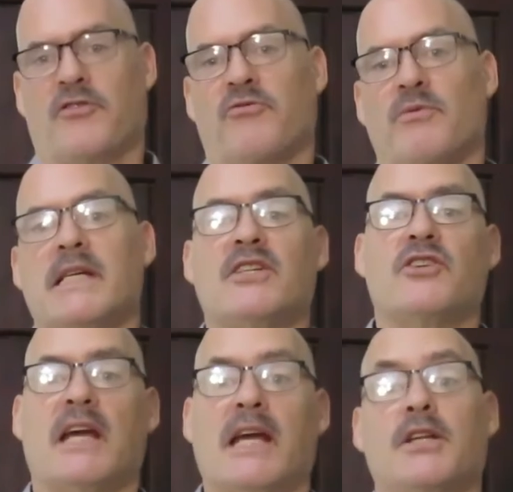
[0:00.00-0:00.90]
a
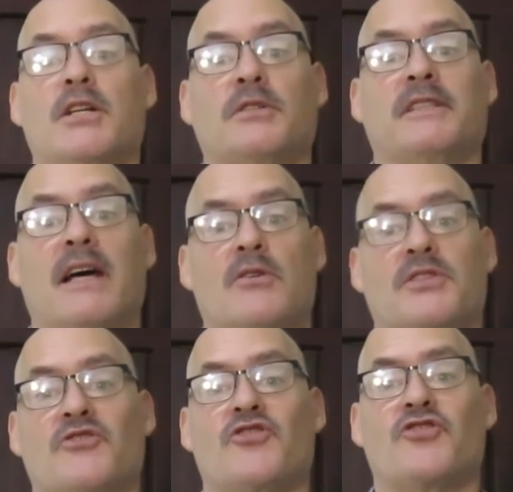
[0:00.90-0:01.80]
3-inch
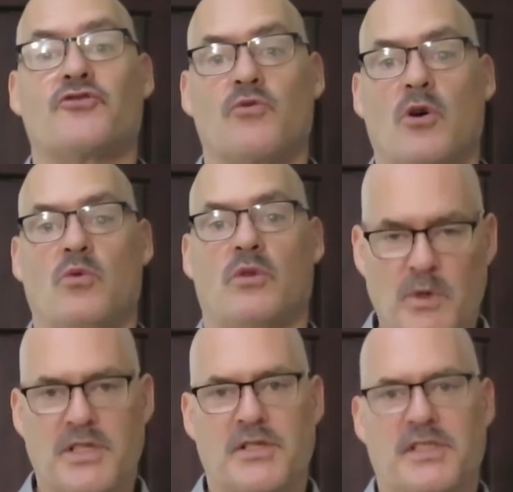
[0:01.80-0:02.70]
800,000 stroke,
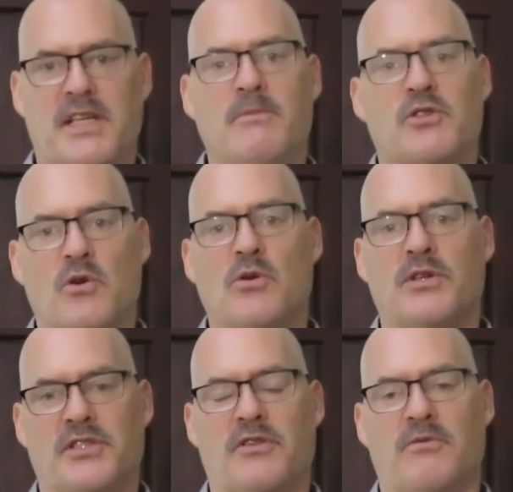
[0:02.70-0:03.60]
which is the same stroke
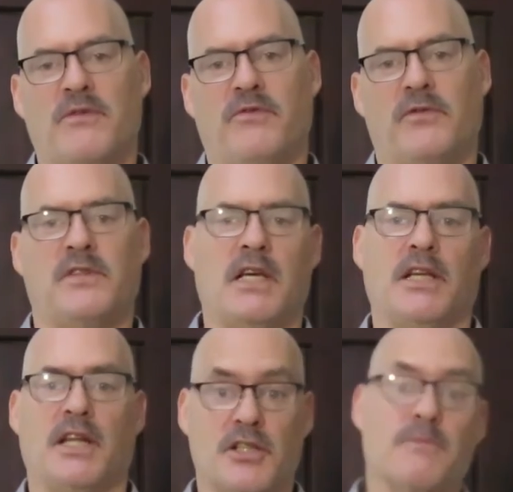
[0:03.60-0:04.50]
as the
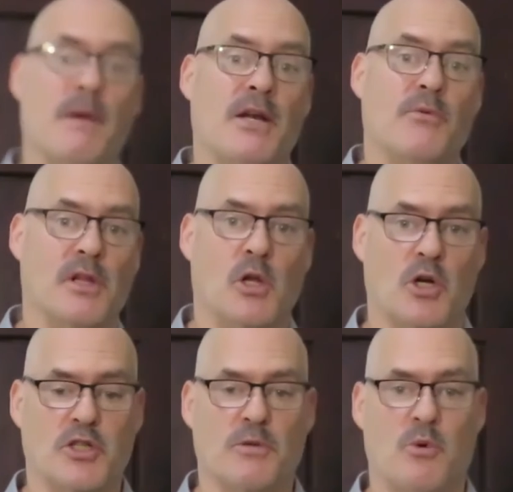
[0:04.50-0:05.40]
315. They just made it with a
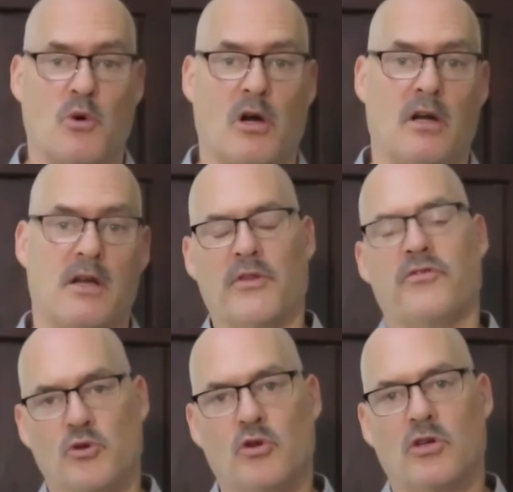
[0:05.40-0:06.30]
larger bore.
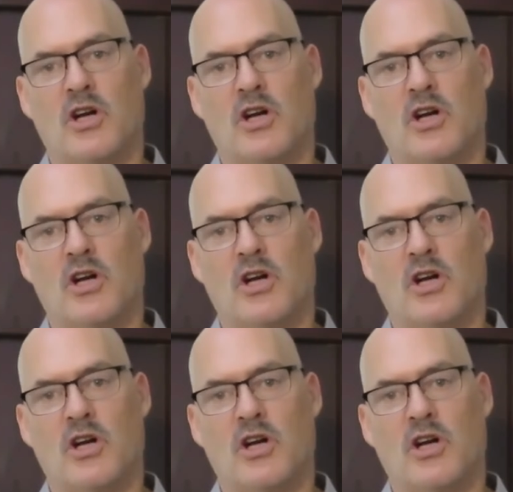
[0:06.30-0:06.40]
With dual